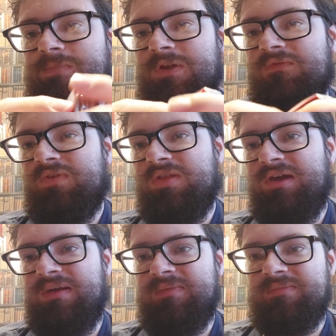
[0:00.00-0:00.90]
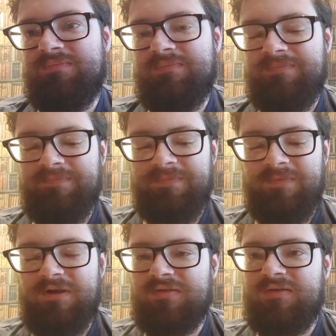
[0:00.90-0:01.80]
for the
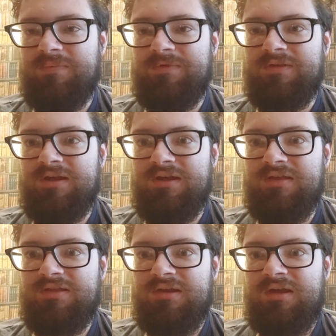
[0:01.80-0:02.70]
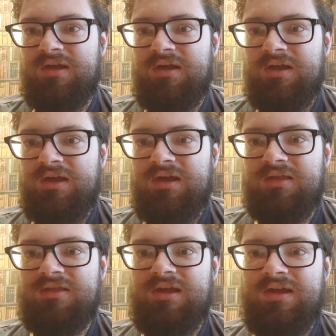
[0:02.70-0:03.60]
last couple of days.
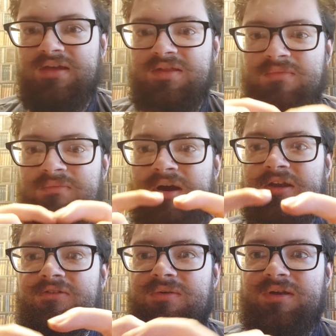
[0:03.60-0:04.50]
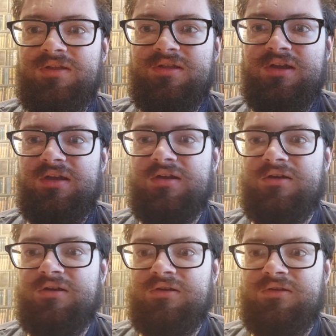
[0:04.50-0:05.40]
It takes micro SD
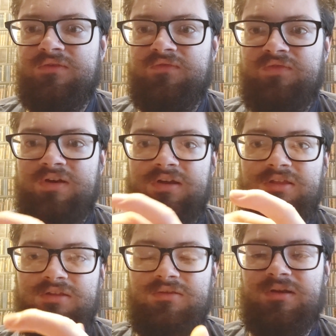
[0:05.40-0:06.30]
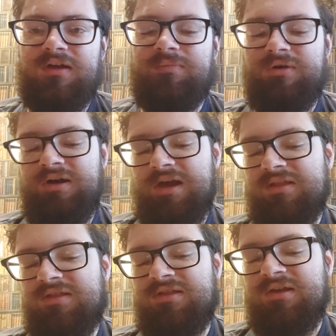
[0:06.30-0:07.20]
card, 32
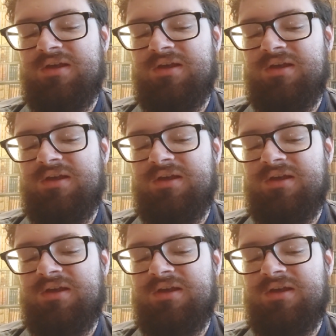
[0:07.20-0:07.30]
gigabytes,